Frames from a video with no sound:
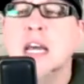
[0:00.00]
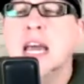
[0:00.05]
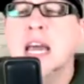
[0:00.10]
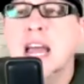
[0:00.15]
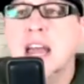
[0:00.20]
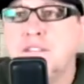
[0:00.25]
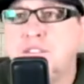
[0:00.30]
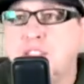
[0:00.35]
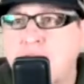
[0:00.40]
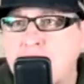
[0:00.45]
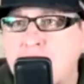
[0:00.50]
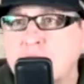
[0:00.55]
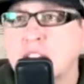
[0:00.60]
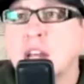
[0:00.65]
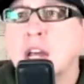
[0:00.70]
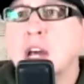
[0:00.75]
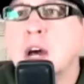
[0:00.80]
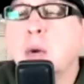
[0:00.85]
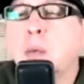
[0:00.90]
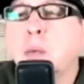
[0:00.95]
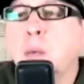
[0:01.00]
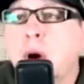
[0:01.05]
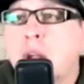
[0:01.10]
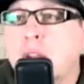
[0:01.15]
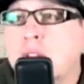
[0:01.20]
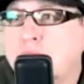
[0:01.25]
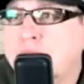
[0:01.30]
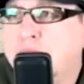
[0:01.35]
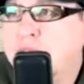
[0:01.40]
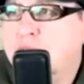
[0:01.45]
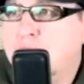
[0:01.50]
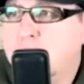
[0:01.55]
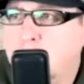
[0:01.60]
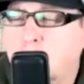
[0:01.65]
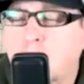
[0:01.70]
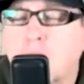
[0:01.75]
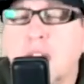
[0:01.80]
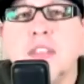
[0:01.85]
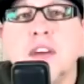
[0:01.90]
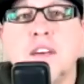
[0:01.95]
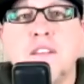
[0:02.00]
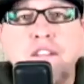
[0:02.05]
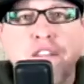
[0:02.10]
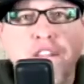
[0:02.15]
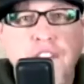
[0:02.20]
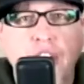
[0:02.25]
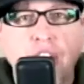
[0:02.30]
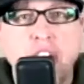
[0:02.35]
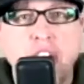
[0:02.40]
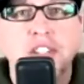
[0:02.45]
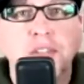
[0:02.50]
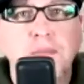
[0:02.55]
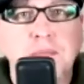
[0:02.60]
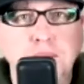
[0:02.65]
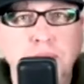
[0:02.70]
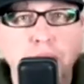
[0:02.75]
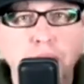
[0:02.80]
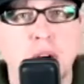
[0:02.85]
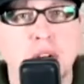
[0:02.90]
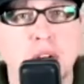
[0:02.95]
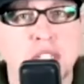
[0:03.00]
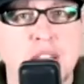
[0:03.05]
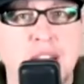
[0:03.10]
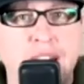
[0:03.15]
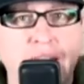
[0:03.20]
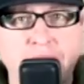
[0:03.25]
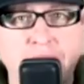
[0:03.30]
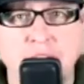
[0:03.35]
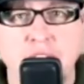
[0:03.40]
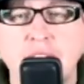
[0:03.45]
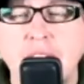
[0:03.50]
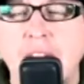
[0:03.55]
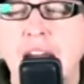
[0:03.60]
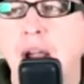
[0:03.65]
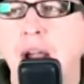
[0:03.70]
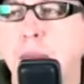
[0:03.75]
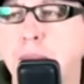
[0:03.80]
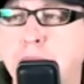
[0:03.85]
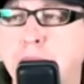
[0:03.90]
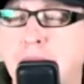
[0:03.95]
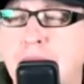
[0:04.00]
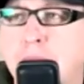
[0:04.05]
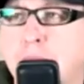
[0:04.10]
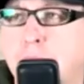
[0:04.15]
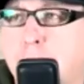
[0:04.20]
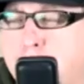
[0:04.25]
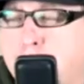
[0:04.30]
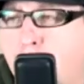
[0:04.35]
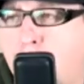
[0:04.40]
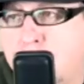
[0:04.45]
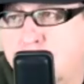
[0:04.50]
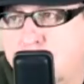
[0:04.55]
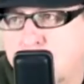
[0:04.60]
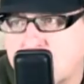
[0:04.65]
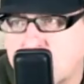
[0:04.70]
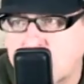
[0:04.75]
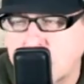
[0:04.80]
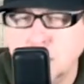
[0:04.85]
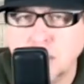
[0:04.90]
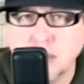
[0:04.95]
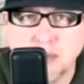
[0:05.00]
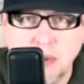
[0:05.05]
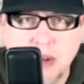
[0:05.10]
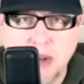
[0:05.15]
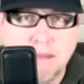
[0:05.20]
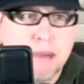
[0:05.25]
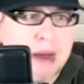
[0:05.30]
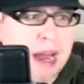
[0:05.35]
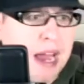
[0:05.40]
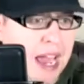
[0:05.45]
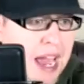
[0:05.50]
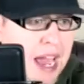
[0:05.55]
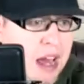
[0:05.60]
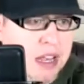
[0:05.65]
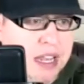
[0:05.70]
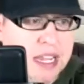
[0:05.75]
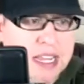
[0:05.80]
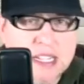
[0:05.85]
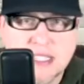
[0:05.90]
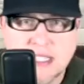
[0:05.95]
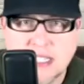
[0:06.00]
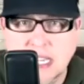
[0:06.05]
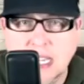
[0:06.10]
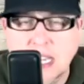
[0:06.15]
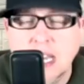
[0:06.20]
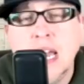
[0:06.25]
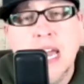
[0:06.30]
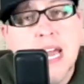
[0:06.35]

In fact, one of the first books I ever got on Bible prophecy was written by Hal Lindsey.